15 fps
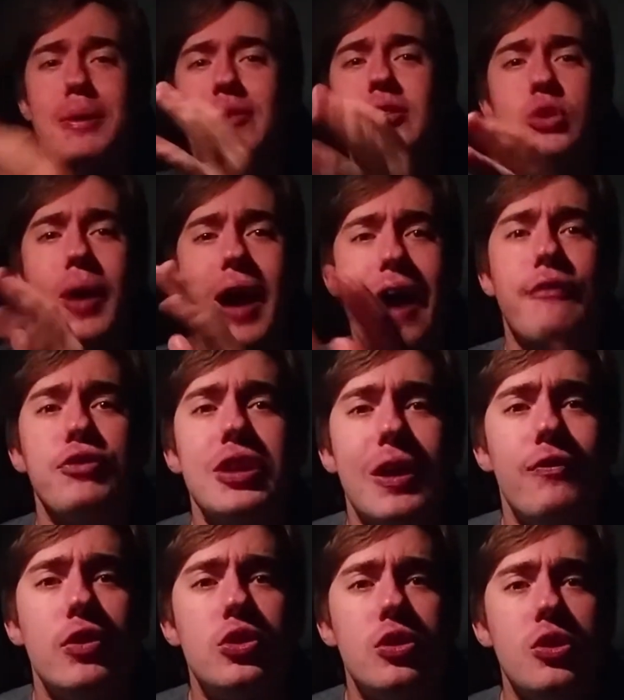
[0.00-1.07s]
Like, they don't have to give
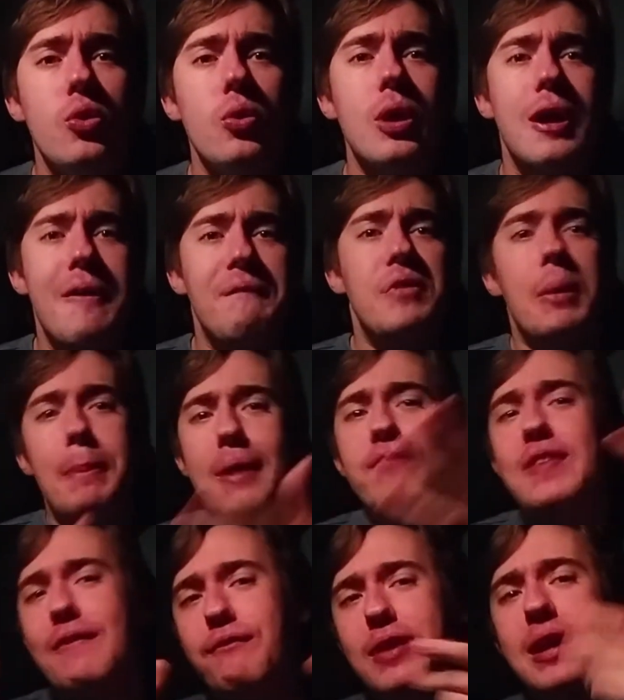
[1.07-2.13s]
it to you, but if
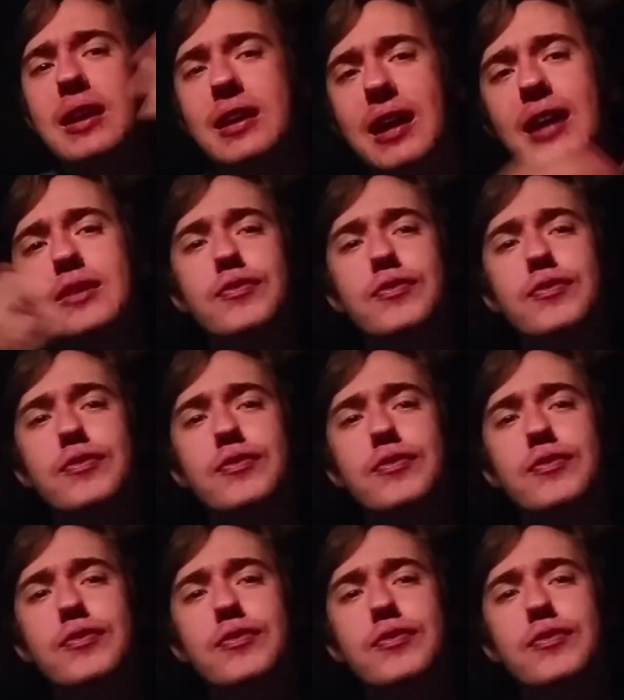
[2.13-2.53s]
they're feeling kind,